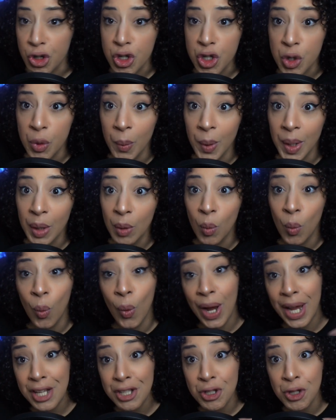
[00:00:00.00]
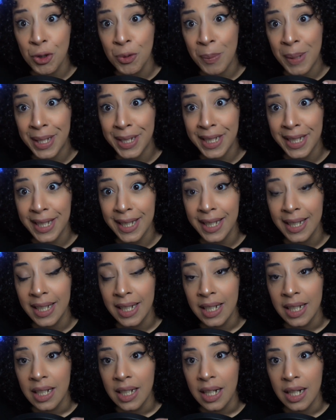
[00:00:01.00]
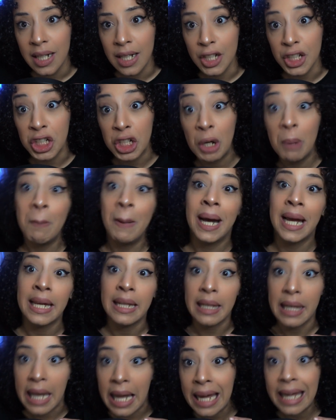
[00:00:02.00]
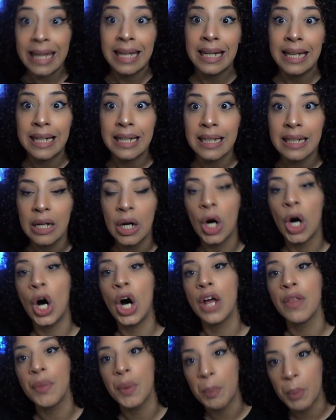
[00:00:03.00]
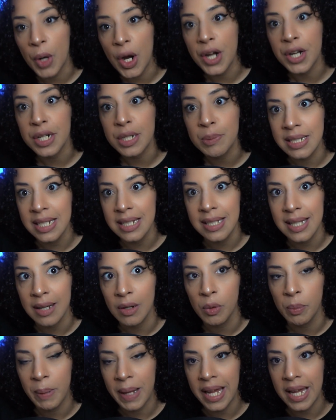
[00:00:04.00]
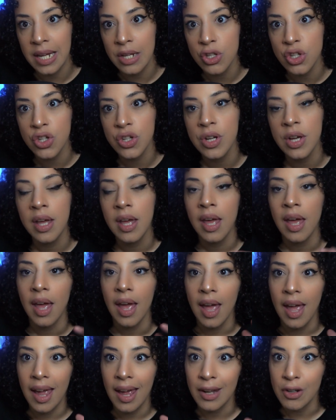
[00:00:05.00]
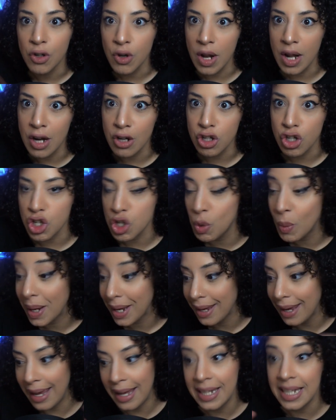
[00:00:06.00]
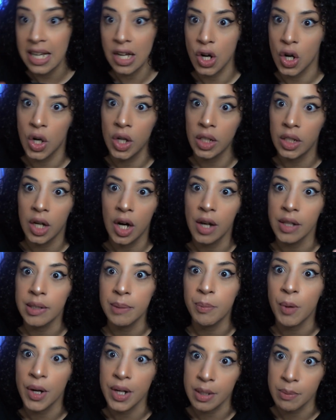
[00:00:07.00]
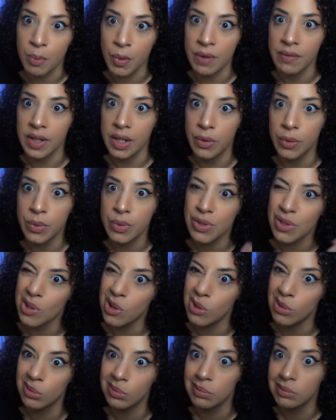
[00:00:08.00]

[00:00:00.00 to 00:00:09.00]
showing way too many you might like on the product detail page, and you're not showing any at all on the product preview. So